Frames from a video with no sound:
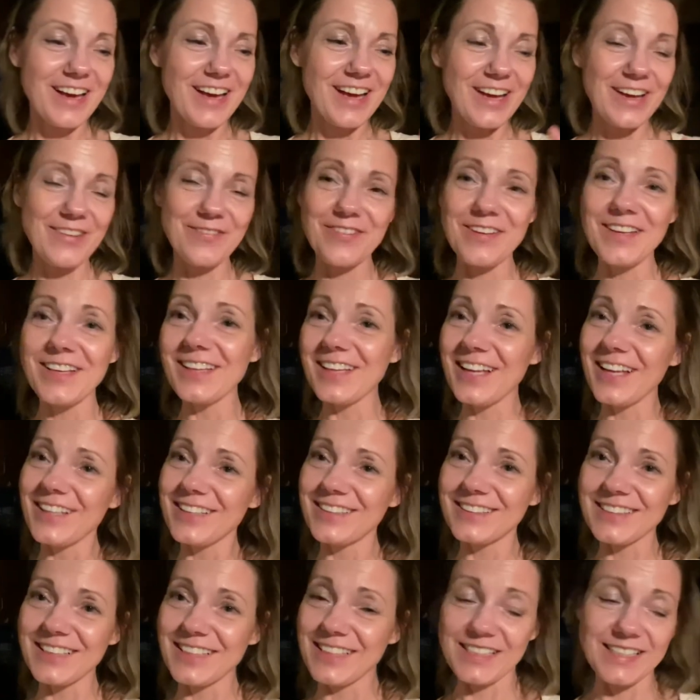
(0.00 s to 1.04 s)
if he
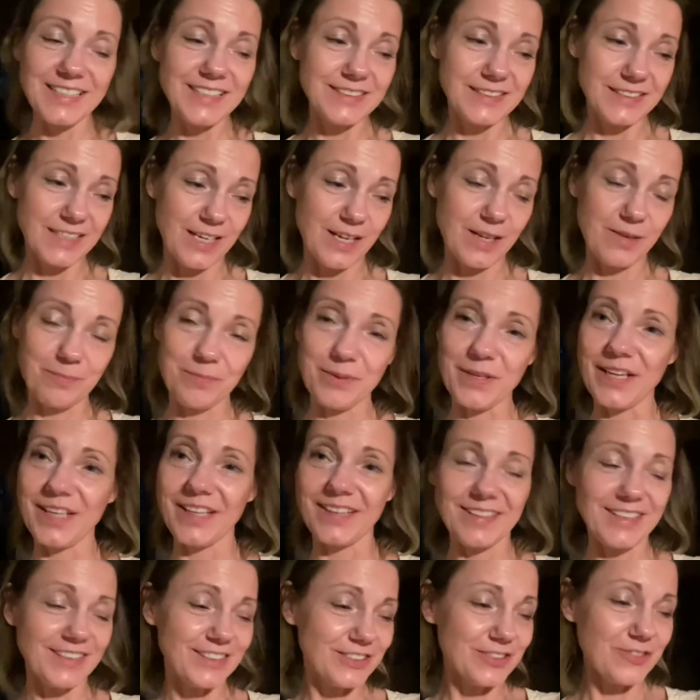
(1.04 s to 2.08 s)
likes and he's happy,
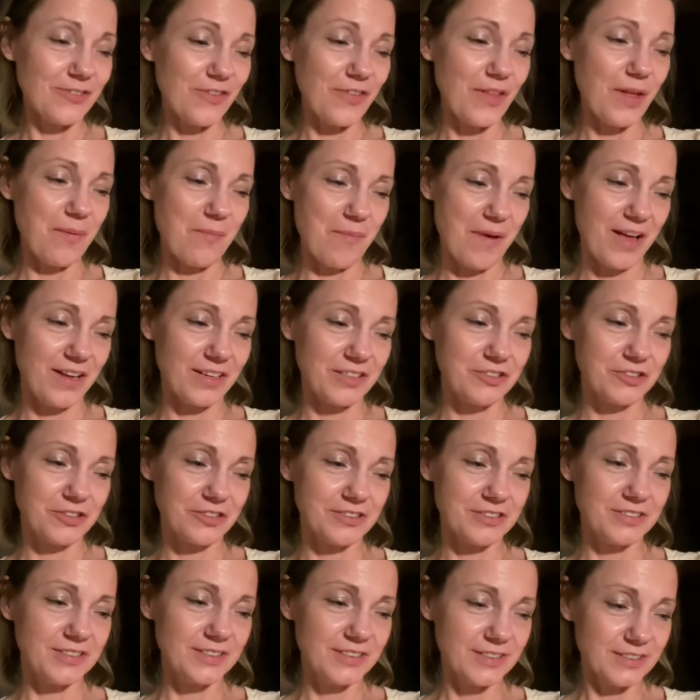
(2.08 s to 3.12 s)
that's all that
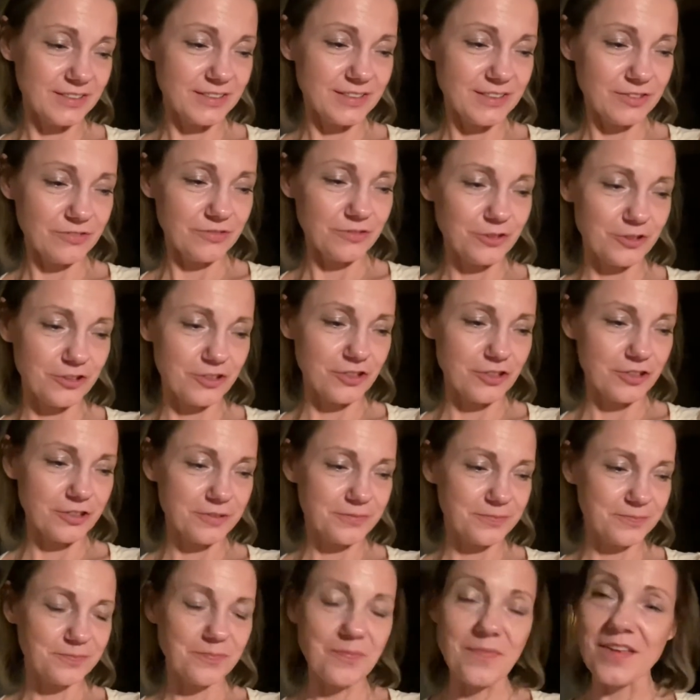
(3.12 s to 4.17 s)
matters, isn't it, Ruger?
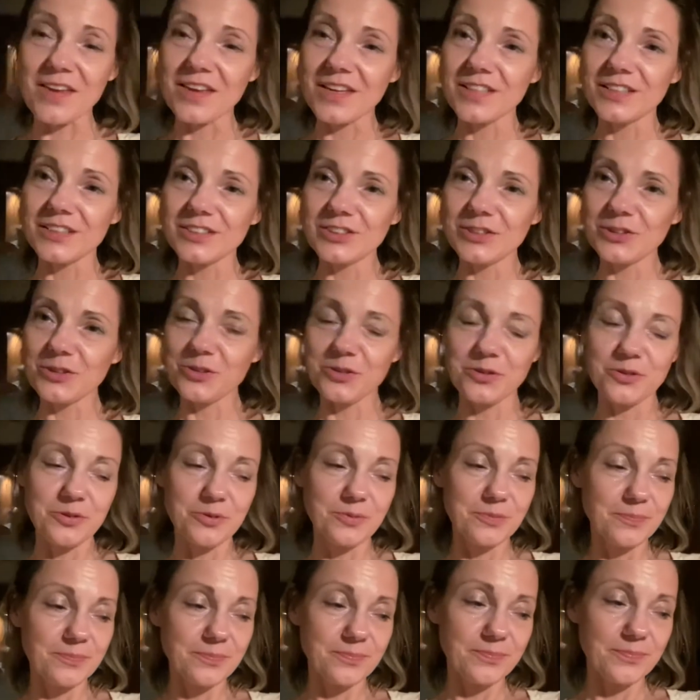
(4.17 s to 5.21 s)
So,
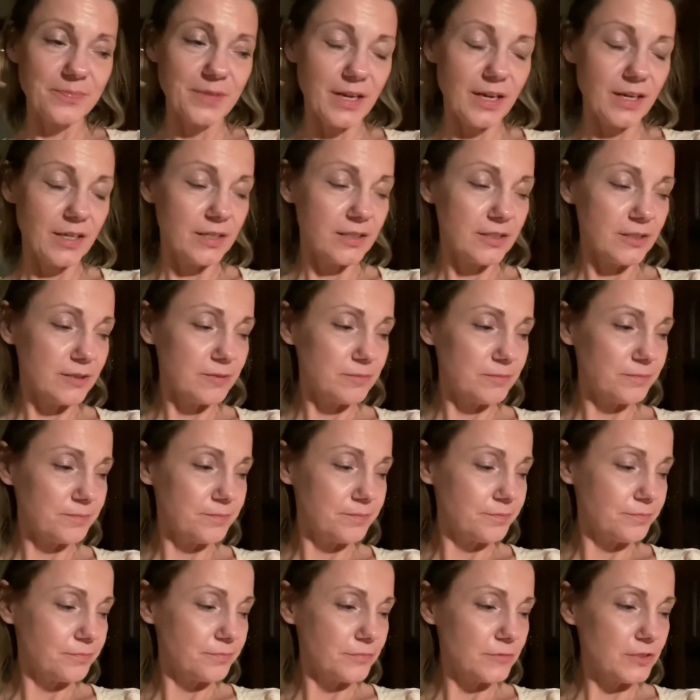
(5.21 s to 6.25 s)
um,
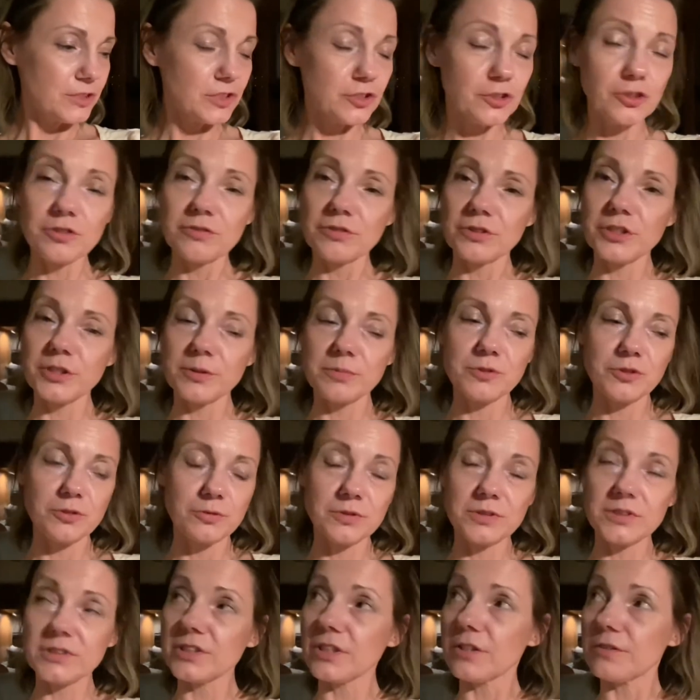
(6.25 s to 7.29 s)
just doing
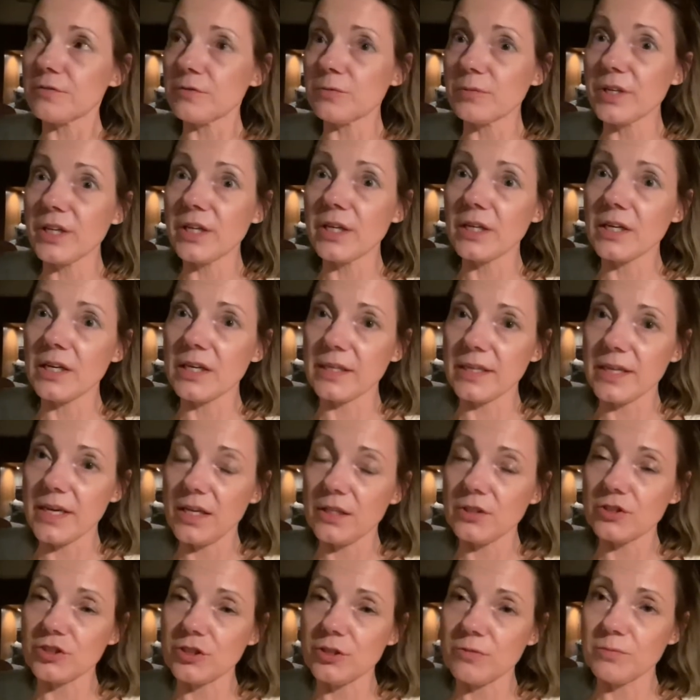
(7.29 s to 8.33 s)
crypto stuff away. I
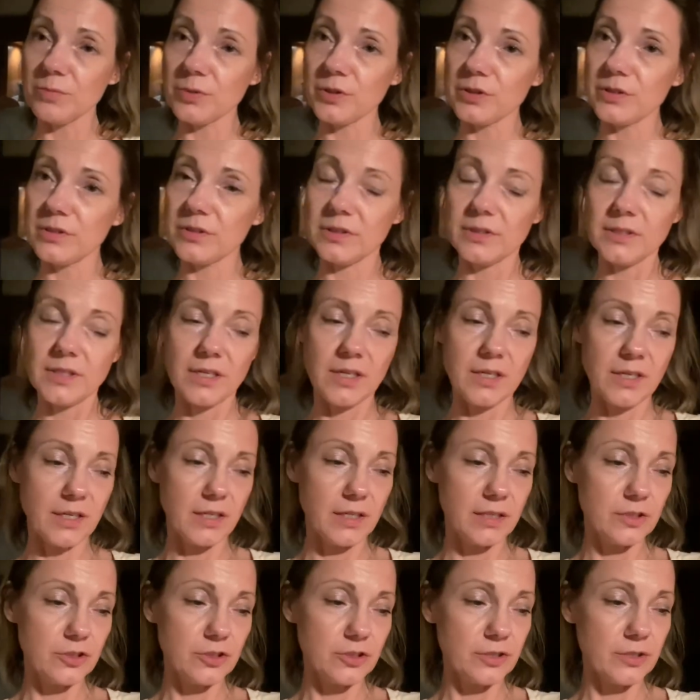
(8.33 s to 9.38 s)
catch up with that
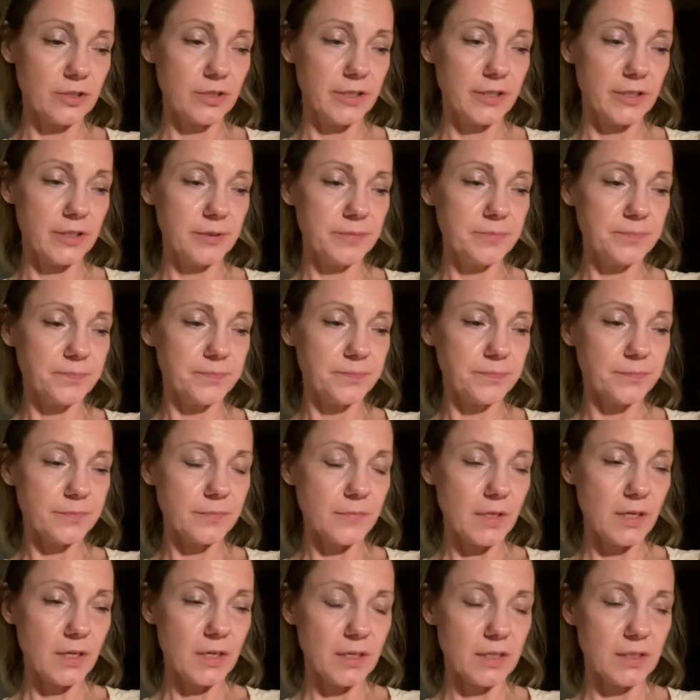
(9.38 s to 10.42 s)
actually.
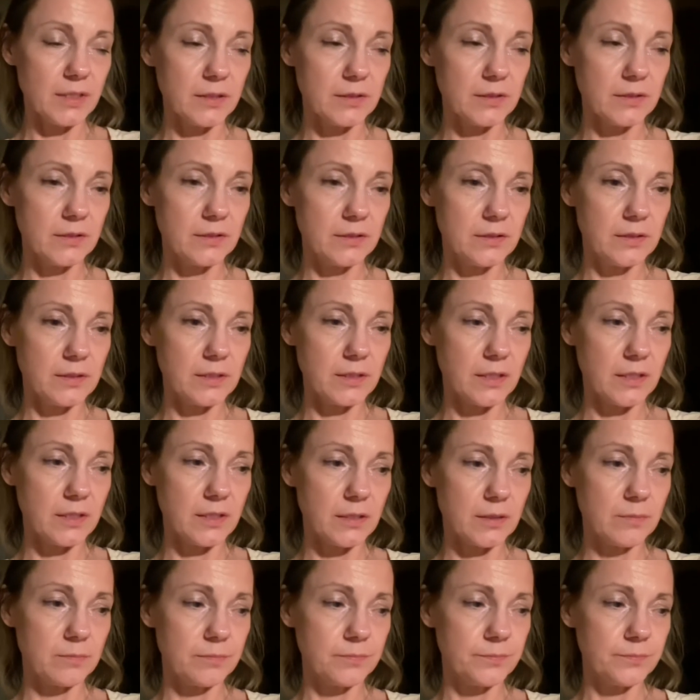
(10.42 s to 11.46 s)
And,
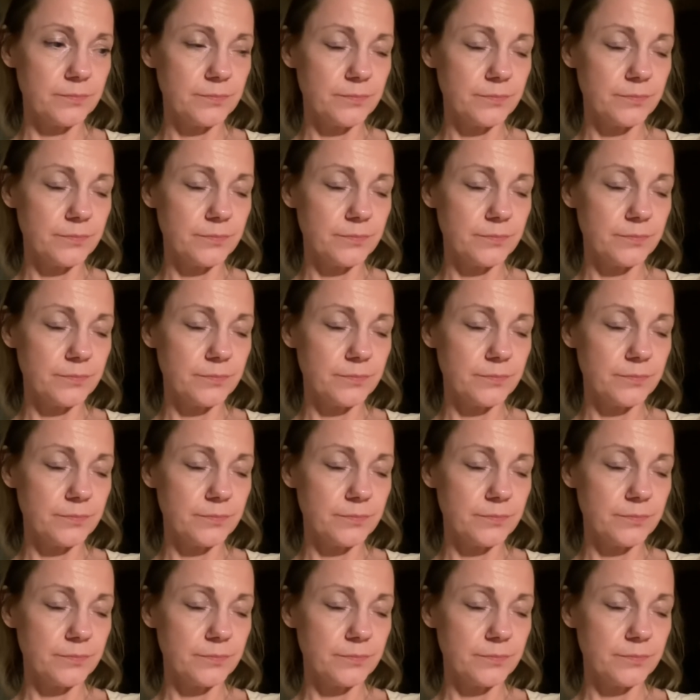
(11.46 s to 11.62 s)
um,